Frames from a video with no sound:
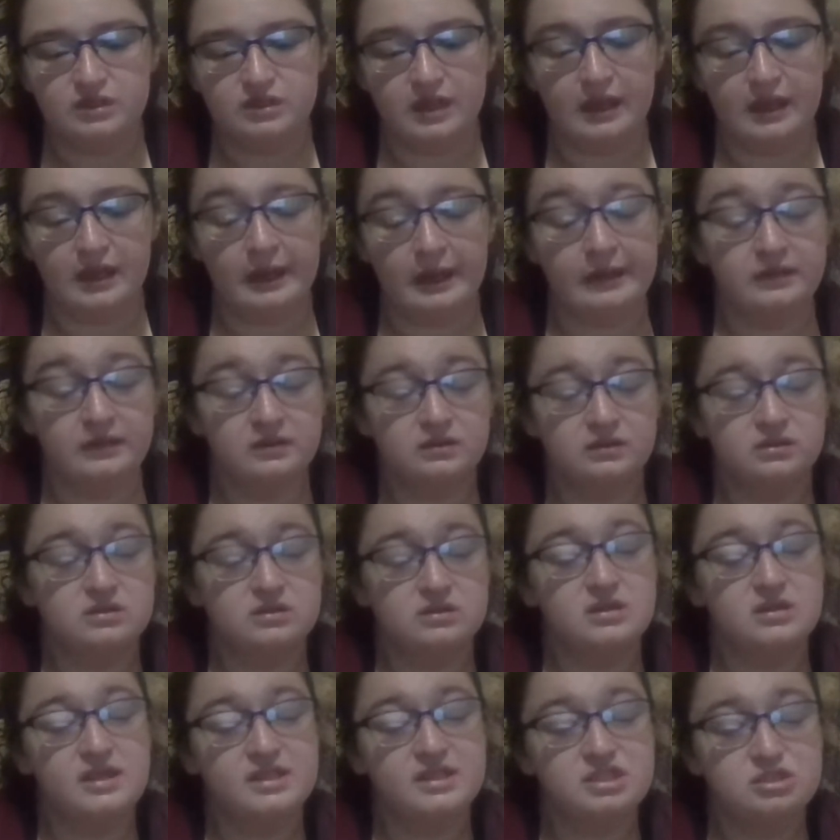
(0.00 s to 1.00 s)
and
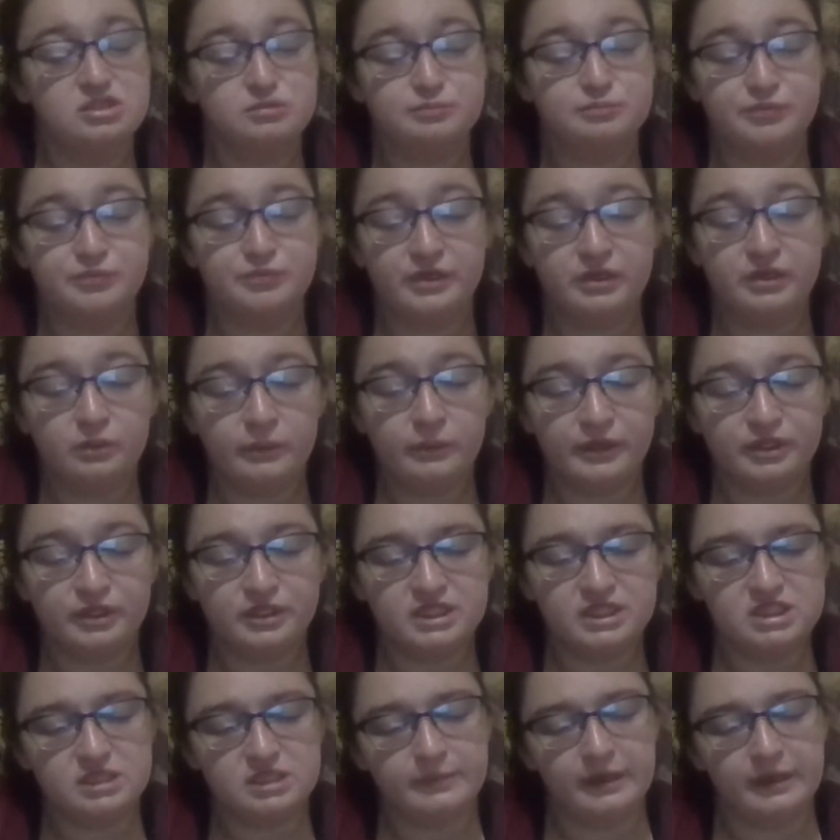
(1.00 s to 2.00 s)
they spread
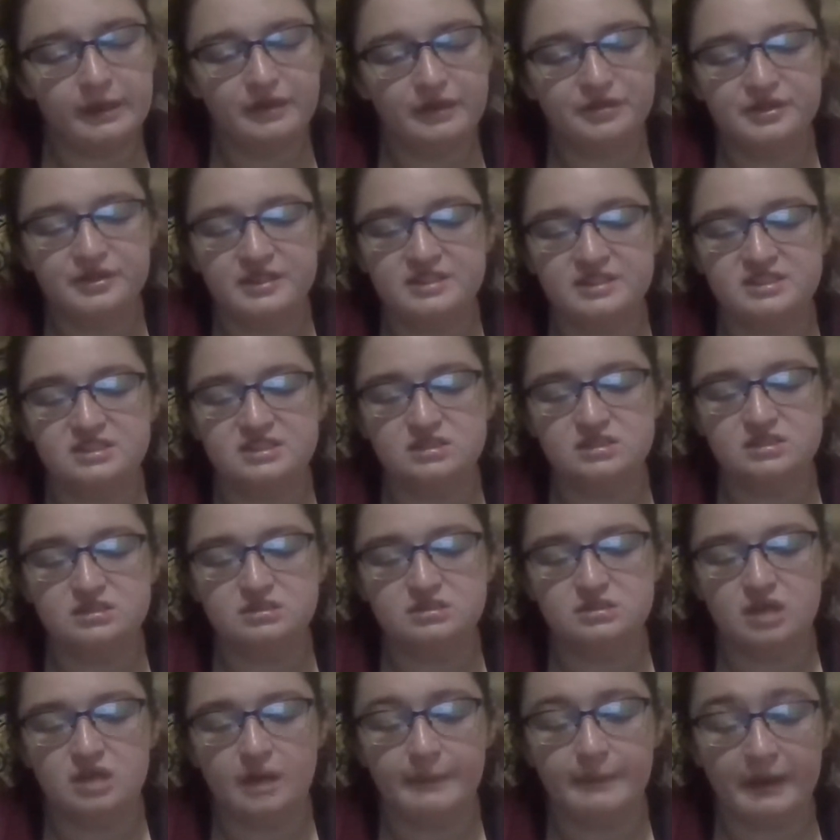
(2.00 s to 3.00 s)
awareness about things
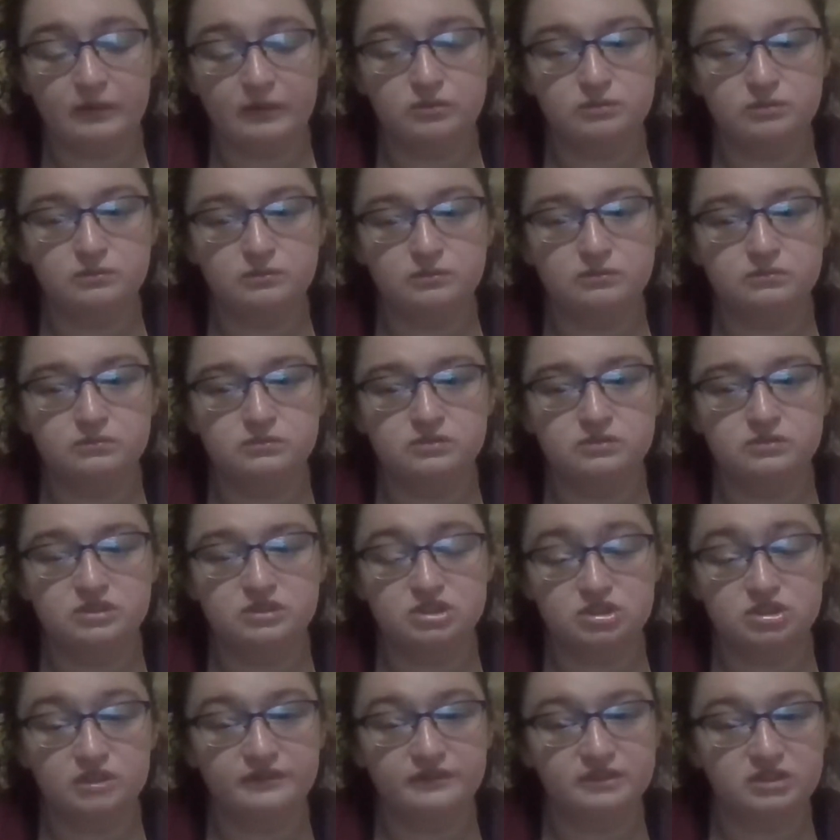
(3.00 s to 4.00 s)
about the
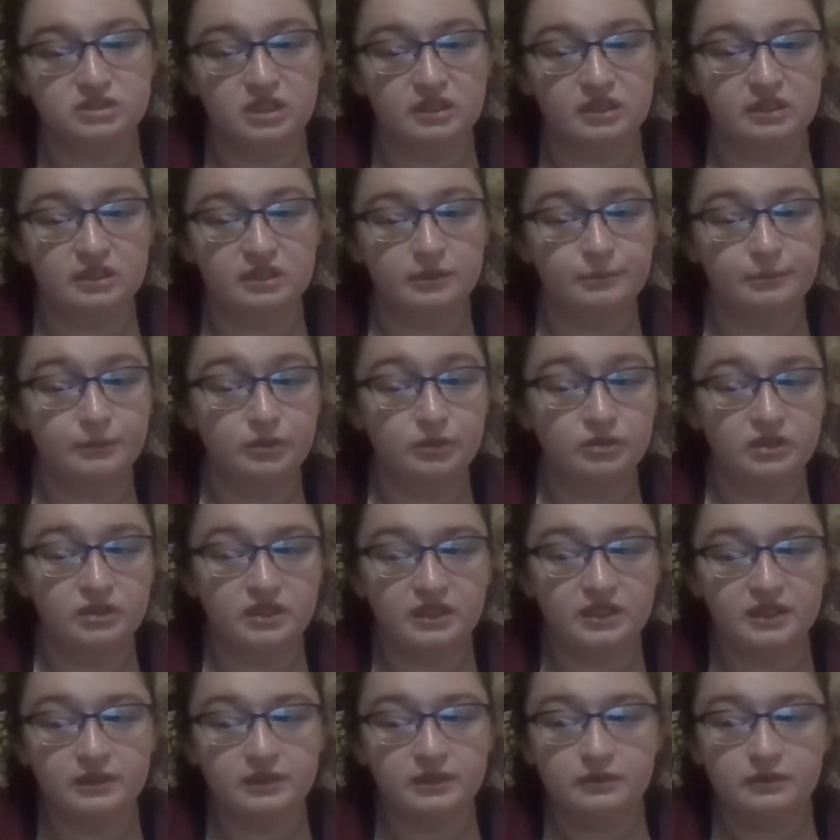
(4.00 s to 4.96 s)
service dog community